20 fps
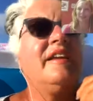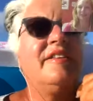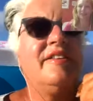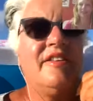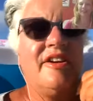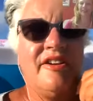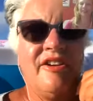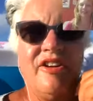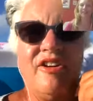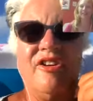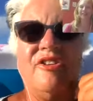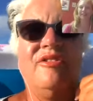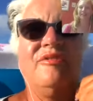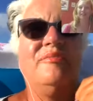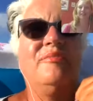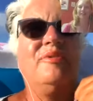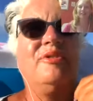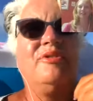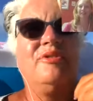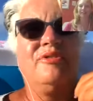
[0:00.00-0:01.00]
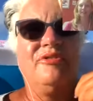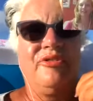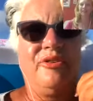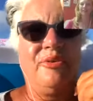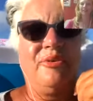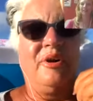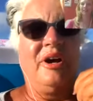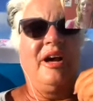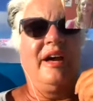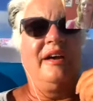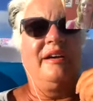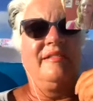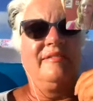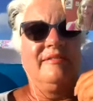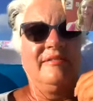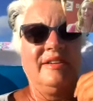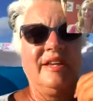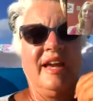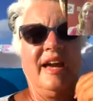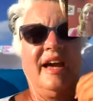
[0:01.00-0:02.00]
in their own beautiful way.
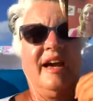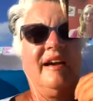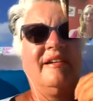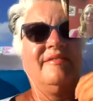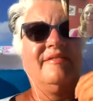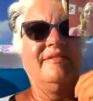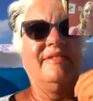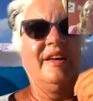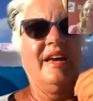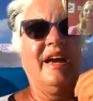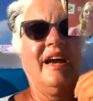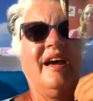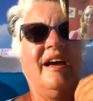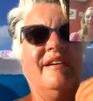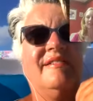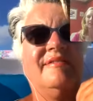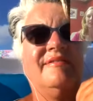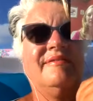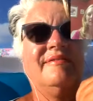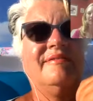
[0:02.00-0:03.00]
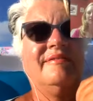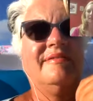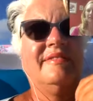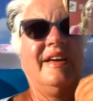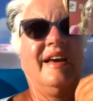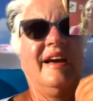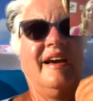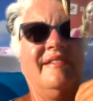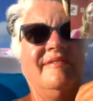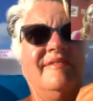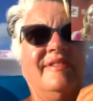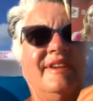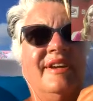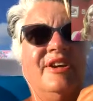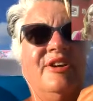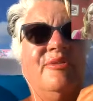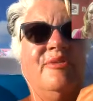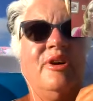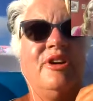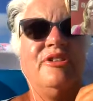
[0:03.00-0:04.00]
Yeah, yeah, yeah.
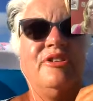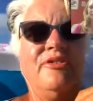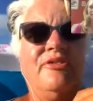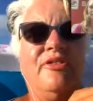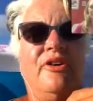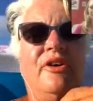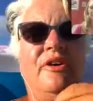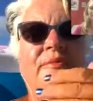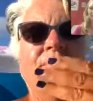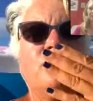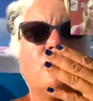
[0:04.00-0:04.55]
Wonderful.